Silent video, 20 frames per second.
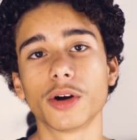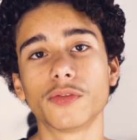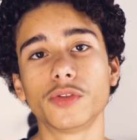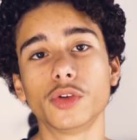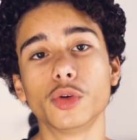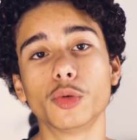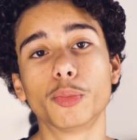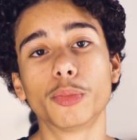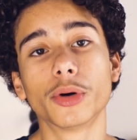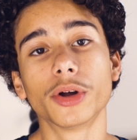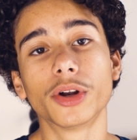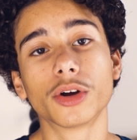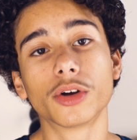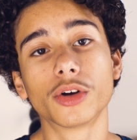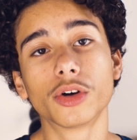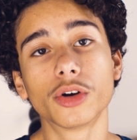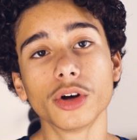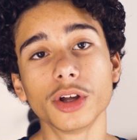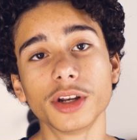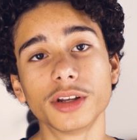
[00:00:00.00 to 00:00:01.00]
if you put a
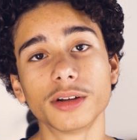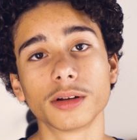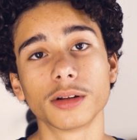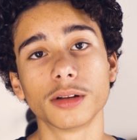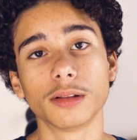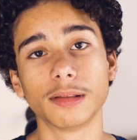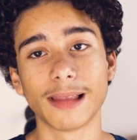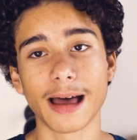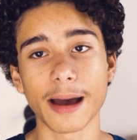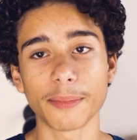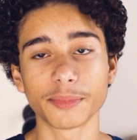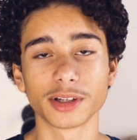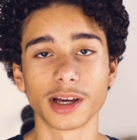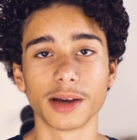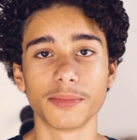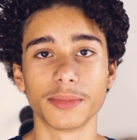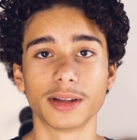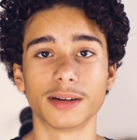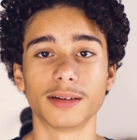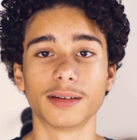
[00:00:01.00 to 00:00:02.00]
good lap
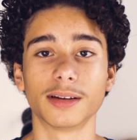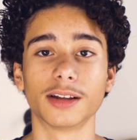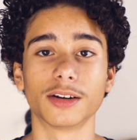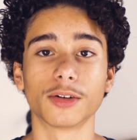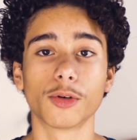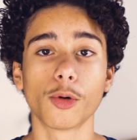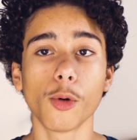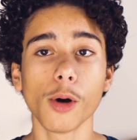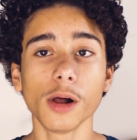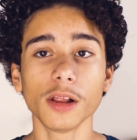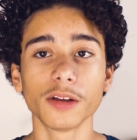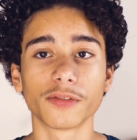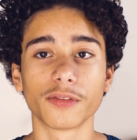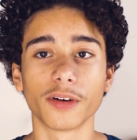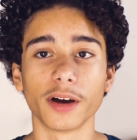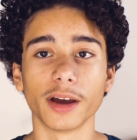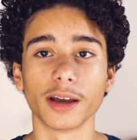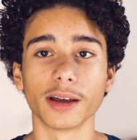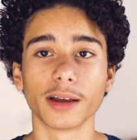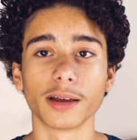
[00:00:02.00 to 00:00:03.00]
time in
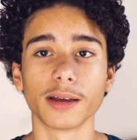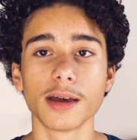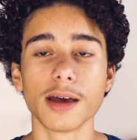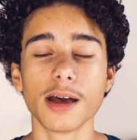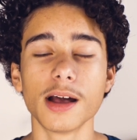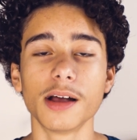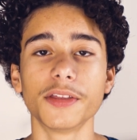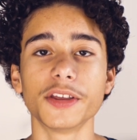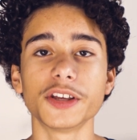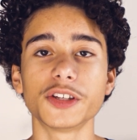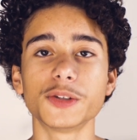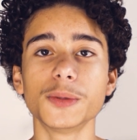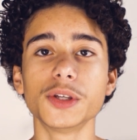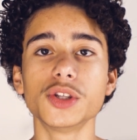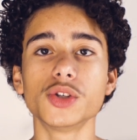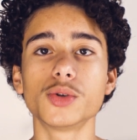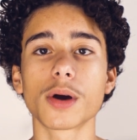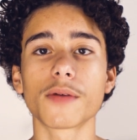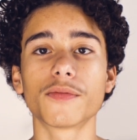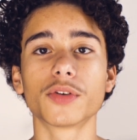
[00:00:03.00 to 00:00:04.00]
qualifying, this
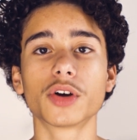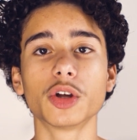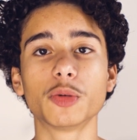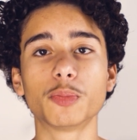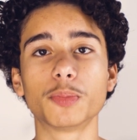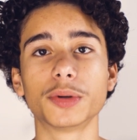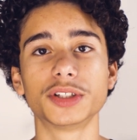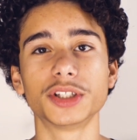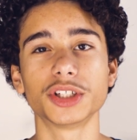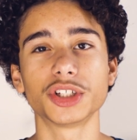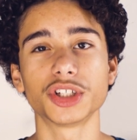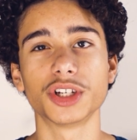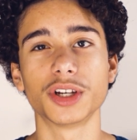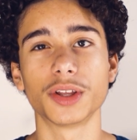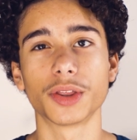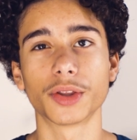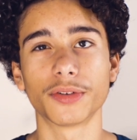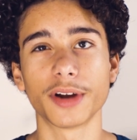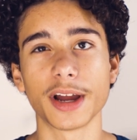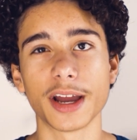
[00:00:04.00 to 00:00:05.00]
means you have a good position
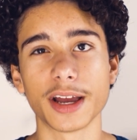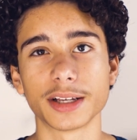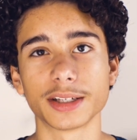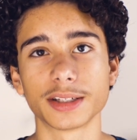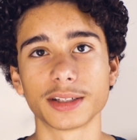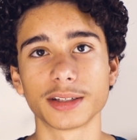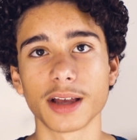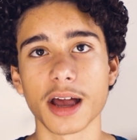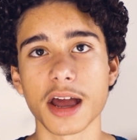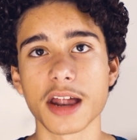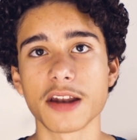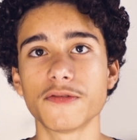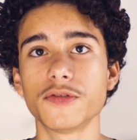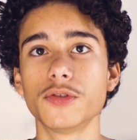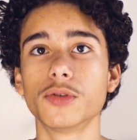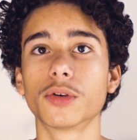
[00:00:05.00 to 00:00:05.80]
in the race. And if